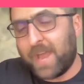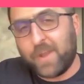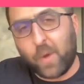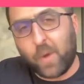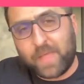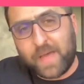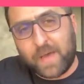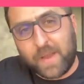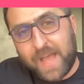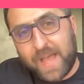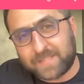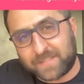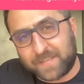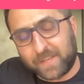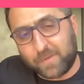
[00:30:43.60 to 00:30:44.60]
And I know without
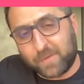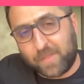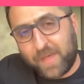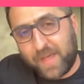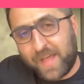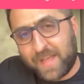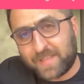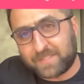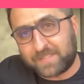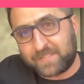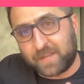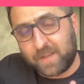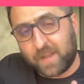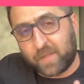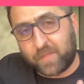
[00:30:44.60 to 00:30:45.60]
asking you that that has
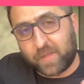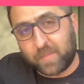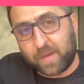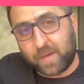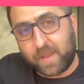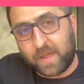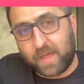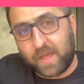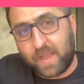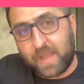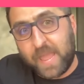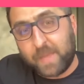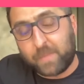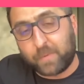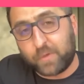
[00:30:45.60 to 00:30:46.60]
done nothing but
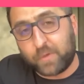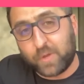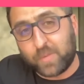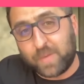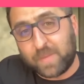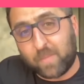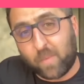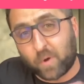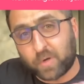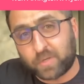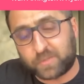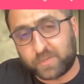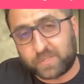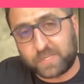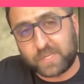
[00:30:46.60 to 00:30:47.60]
enable you to be more
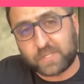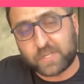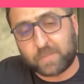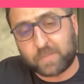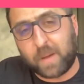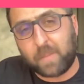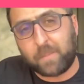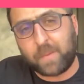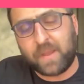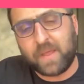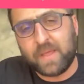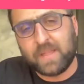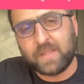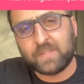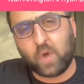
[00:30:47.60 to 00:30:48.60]
strategic. But
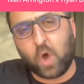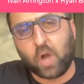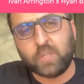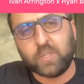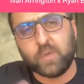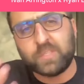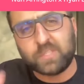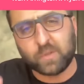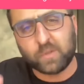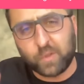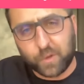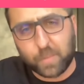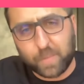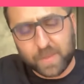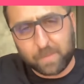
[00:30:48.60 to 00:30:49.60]
talk to us a
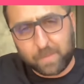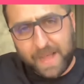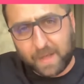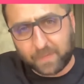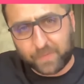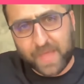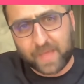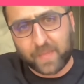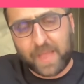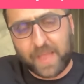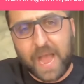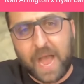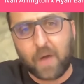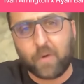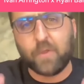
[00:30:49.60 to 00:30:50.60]
little bit about that. Like,
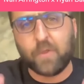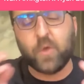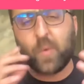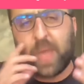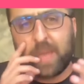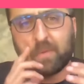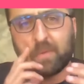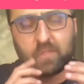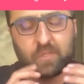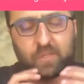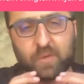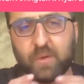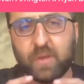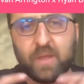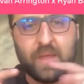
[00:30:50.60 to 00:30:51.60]
how are you able
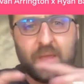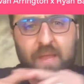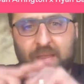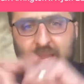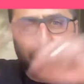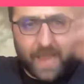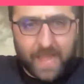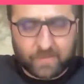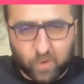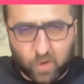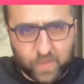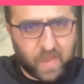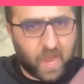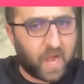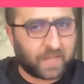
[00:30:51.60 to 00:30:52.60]
to connect
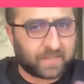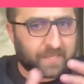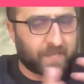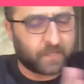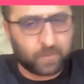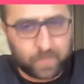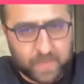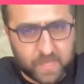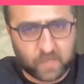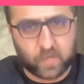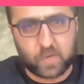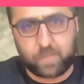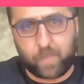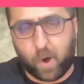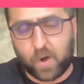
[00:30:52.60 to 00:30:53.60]
all the context, be
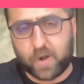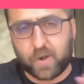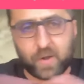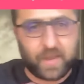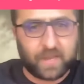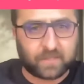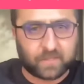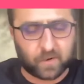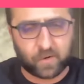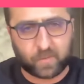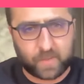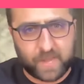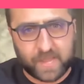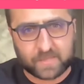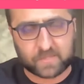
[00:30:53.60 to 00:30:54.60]
a good partner
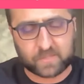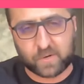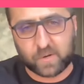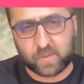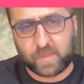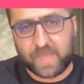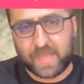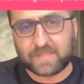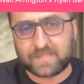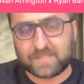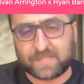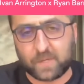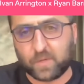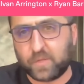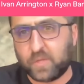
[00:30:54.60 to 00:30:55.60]
internally and externally, and
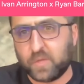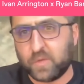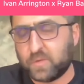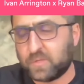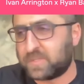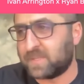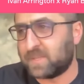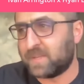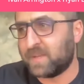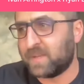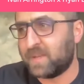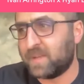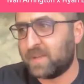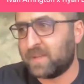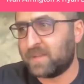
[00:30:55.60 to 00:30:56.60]
still use